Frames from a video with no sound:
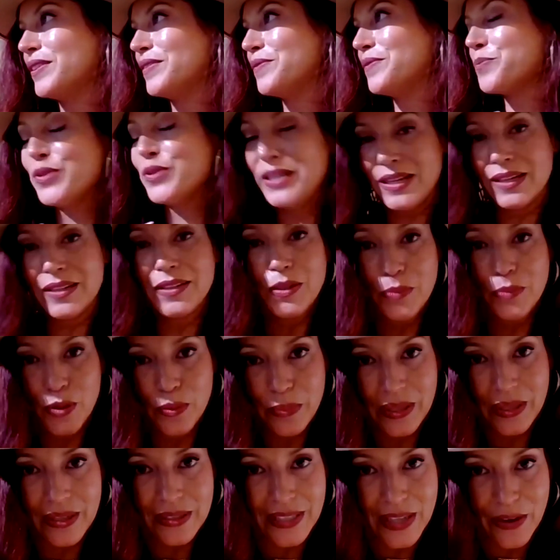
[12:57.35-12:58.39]
predictable,
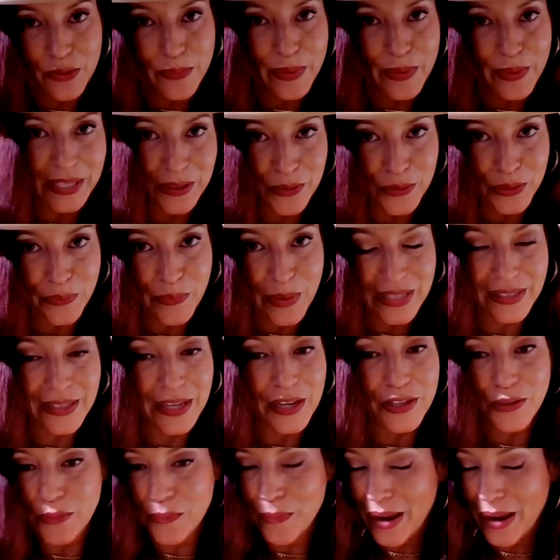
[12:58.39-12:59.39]
because everybody knows my schedule.